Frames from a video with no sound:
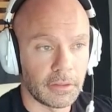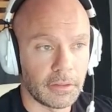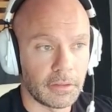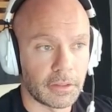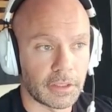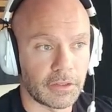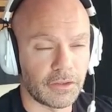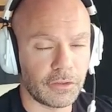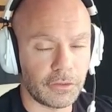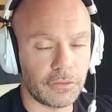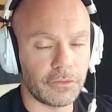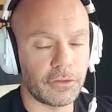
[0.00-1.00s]
Okay,
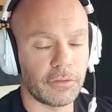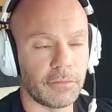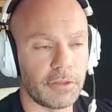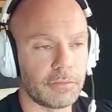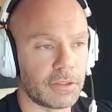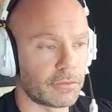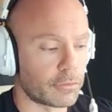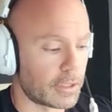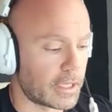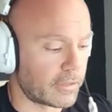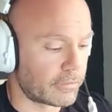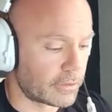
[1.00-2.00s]
those are the movements we're
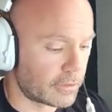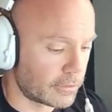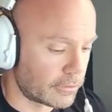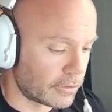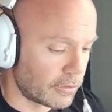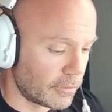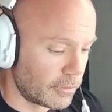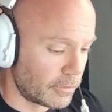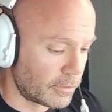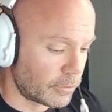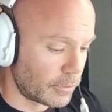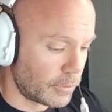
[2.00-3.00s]
after. Those are the
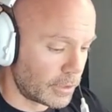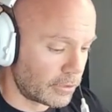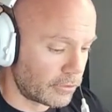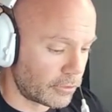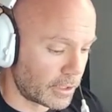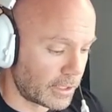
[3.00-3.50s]
movements we want to train